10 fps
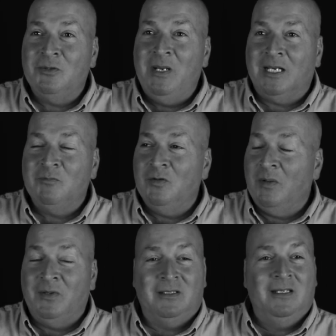You make him move.
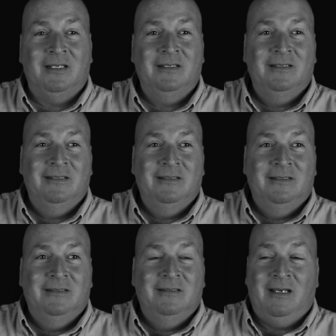I'm thinking like,
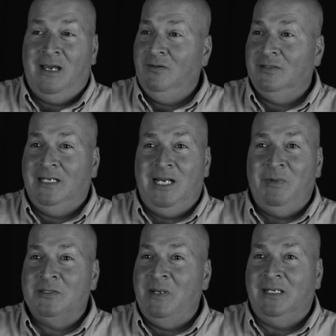I don't think
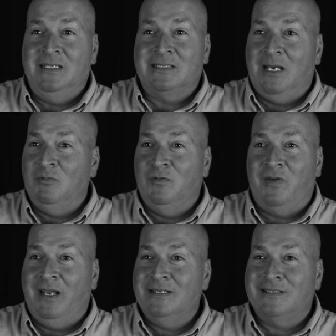anybody's making this guy move
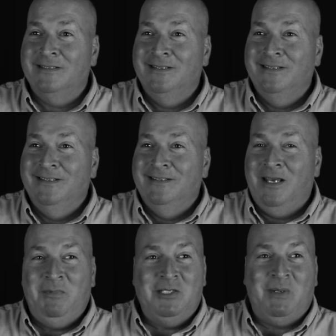fast.
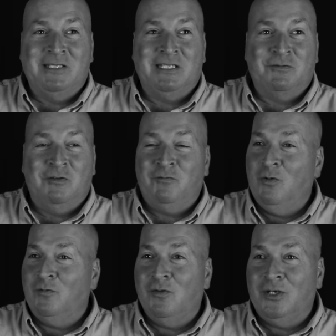I mean, he's about 6'4",
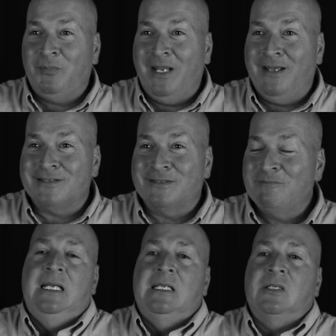400 pounds.
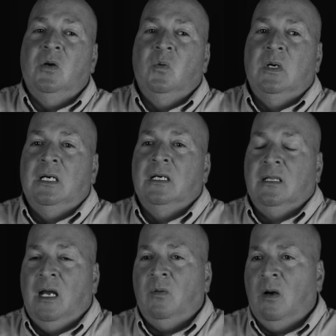So
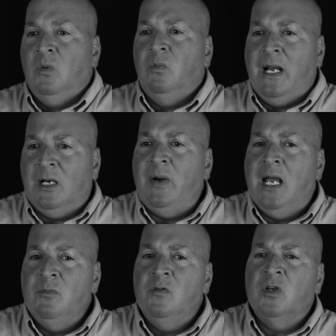we ran
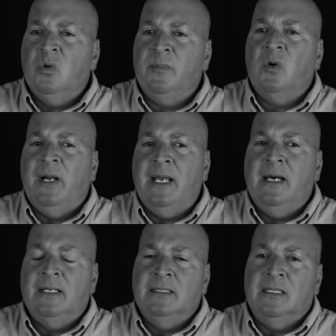around, moving equipment
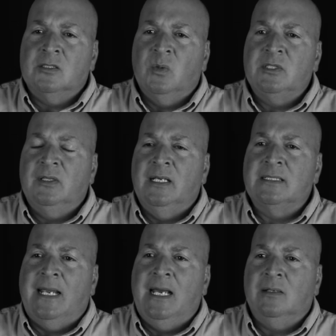around and switching things
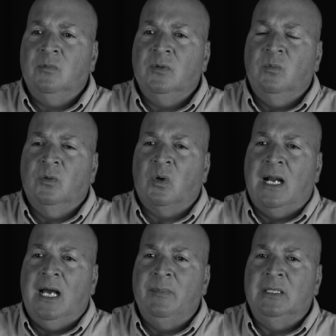out with
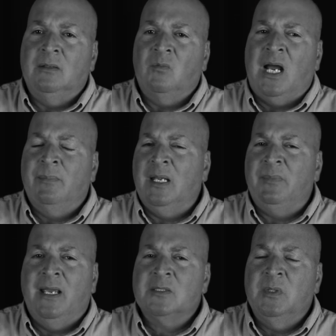Rob. And Rob kept
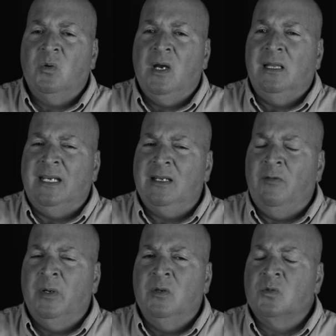asking me questions. Like
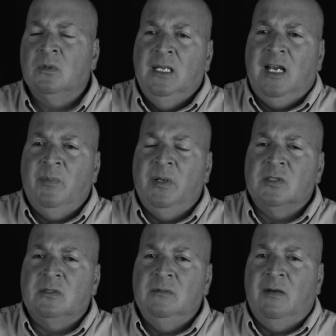
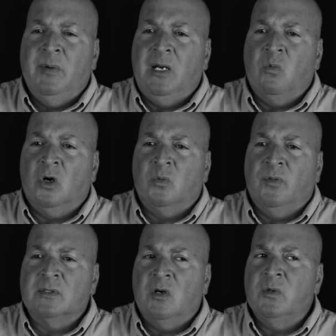everybody I worked with
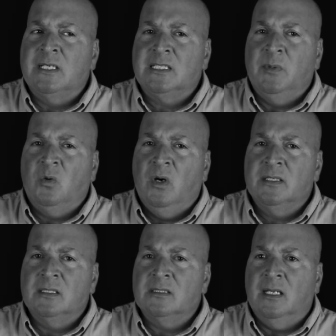was always asking me
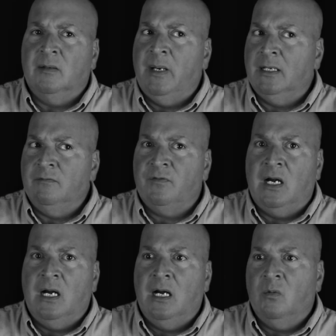questions like, am I getting
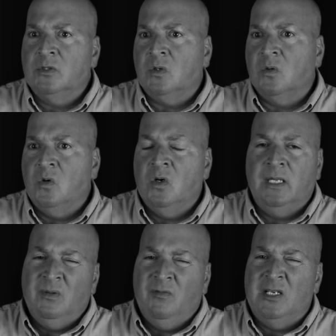fired? What's going on?
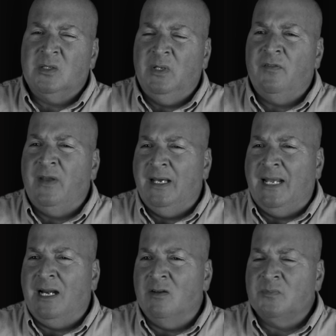Eventually, when they found
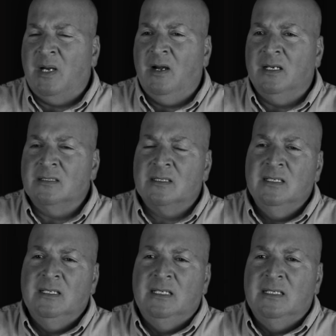out I was marrying his
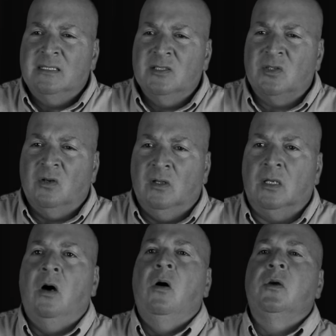sister-in-law,
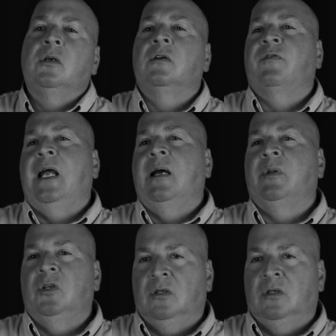like, oh, you're your family.